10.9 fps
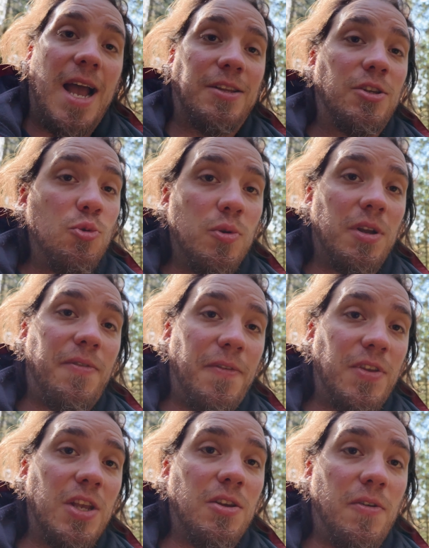at
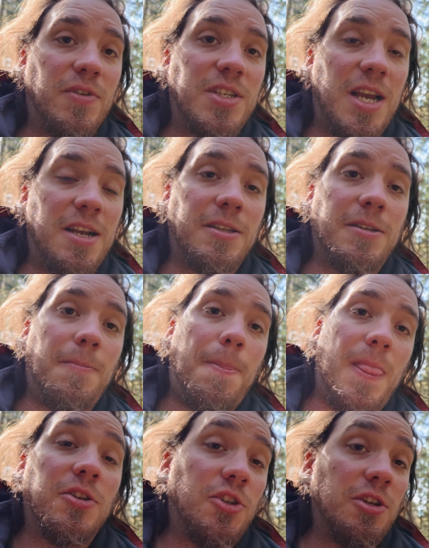250th of a second
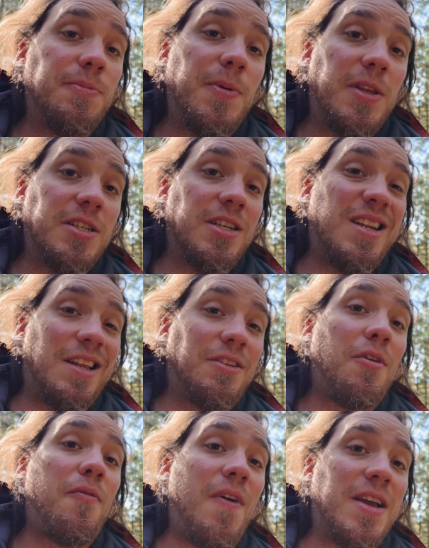the shutter speed is not
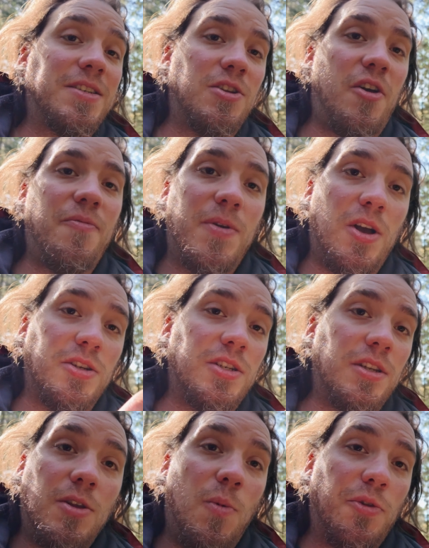fast enough because
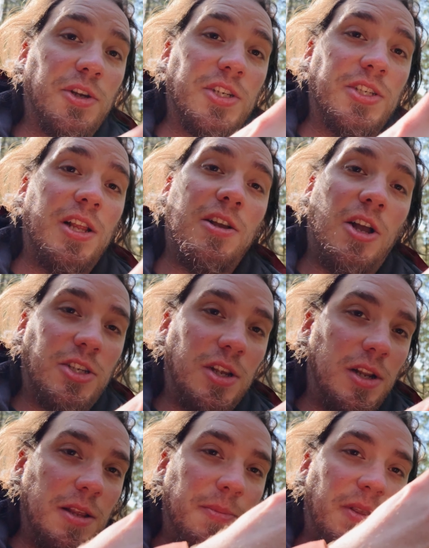the water still got a
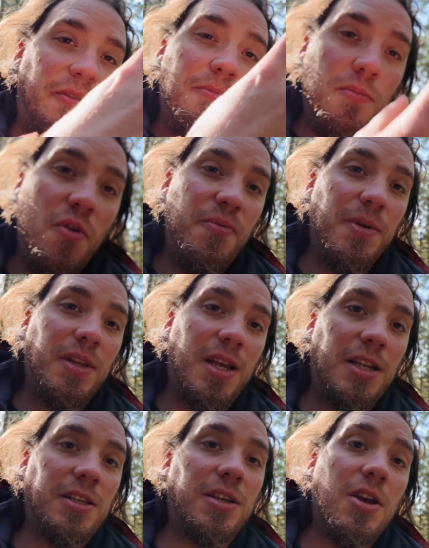little bit of movement in
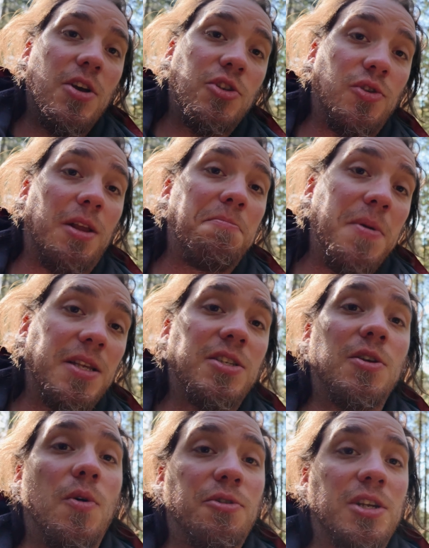it. So that means
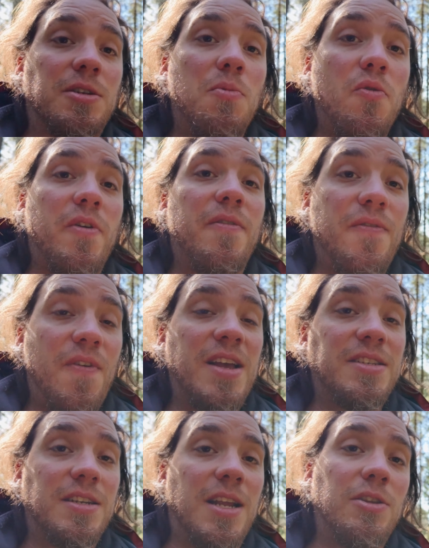the water is moving
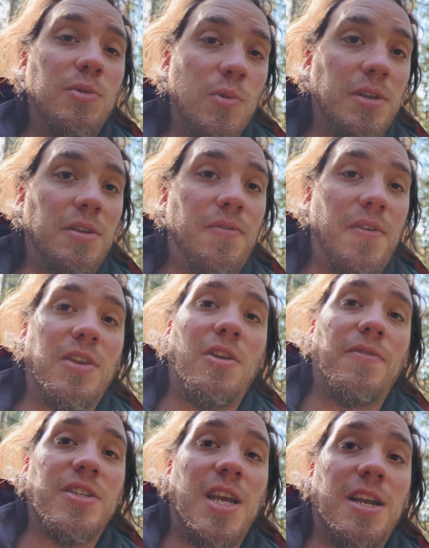faster than 250th
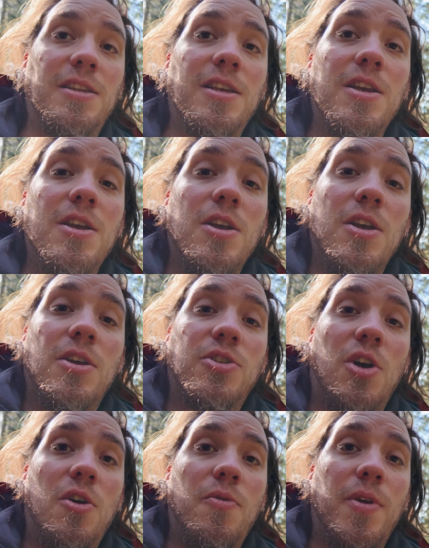of a second.
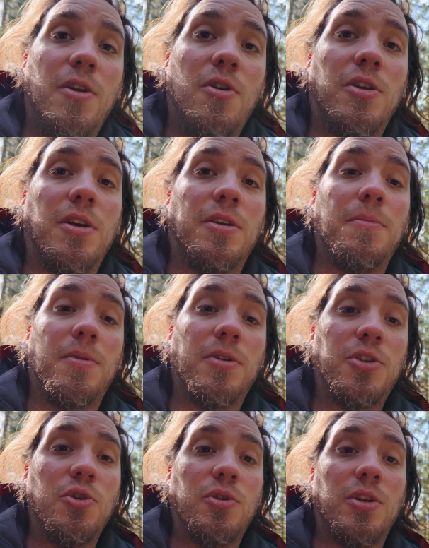So we are gonna
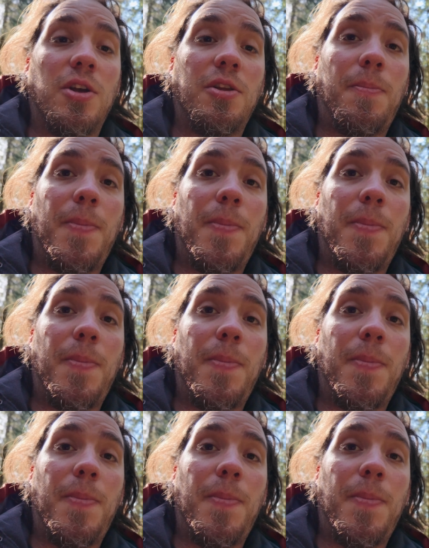shoot another